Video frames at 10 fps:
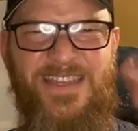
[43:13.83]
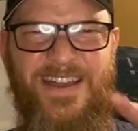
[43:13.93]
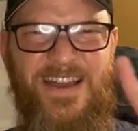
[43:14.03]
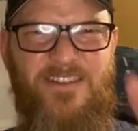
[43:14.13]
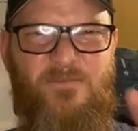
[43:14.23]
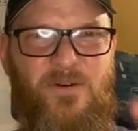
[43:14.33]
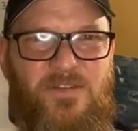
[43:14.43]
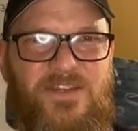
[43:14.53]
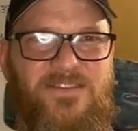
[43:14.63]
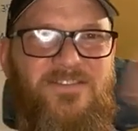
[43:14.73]
I think I have
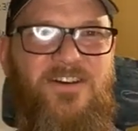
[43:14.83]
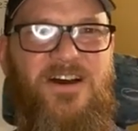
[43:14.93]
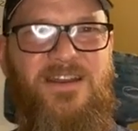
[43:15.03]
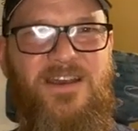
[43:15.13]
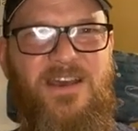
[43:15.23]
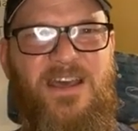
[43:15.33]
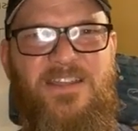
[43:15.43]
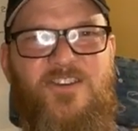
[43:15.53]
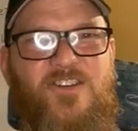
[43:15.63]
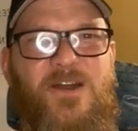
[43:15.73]
both. If not,
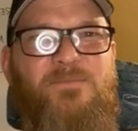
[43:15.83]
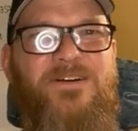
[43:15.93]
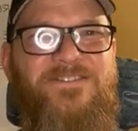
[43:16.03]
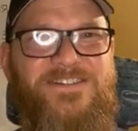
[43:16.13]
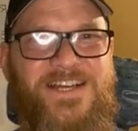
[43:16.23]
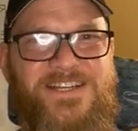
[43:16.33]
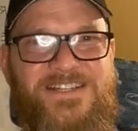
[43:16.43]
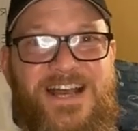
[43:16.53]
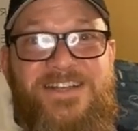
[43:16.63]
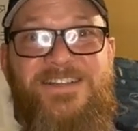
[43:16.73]
if they're not perfect, I
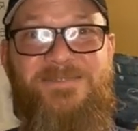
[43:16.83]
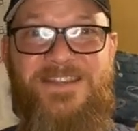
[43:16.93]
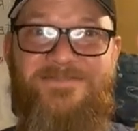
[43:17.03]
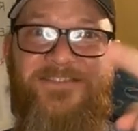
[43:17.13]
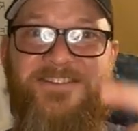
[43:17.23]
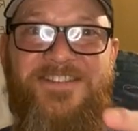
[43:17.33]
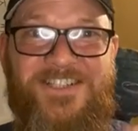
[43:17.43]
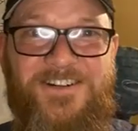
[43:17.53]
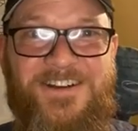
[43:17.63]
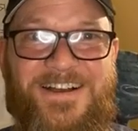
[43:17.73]
just actually made them for
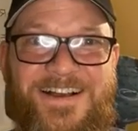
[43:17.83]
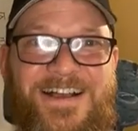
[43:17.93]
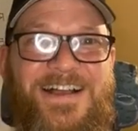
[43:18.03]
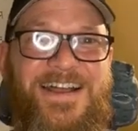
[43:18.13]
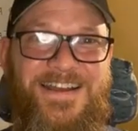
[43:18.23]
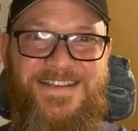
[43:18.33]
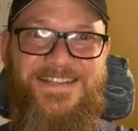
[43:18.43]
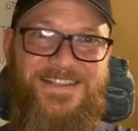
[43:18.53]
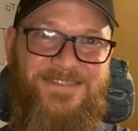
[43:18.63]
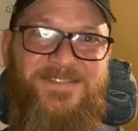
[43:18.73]
Victoria, and I
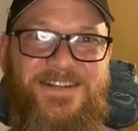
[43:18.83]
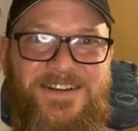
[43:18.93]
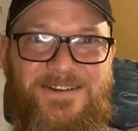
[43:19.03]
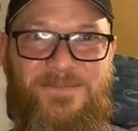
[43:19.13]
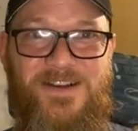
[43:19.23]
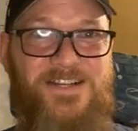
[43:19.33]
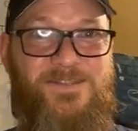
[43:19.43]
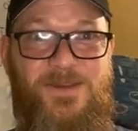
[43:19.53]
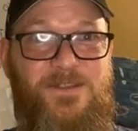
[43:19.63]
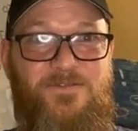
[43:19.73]
sent them to her. I
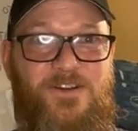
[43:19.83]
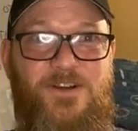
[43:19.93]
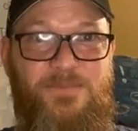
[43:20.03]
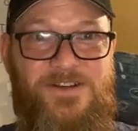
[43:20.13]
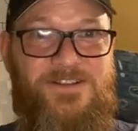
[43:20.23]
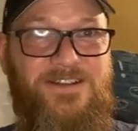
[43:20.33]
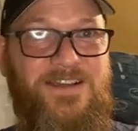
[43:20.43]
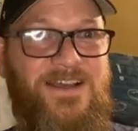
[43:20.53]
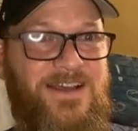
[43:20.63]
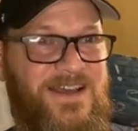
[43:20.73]
just made it for her
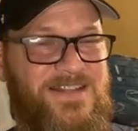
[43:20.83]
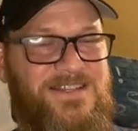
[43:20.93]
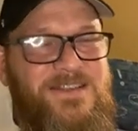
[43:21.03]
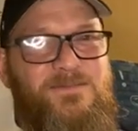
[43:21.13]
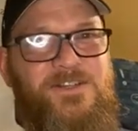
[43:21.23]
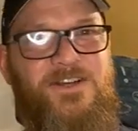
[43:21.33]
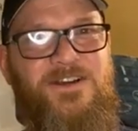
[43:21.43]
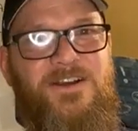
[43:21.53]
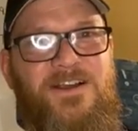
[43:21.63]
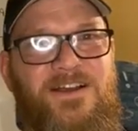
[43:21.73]
personally and sent them to
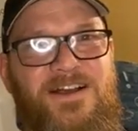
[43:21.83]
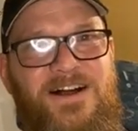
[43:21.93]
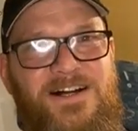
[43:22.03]
her.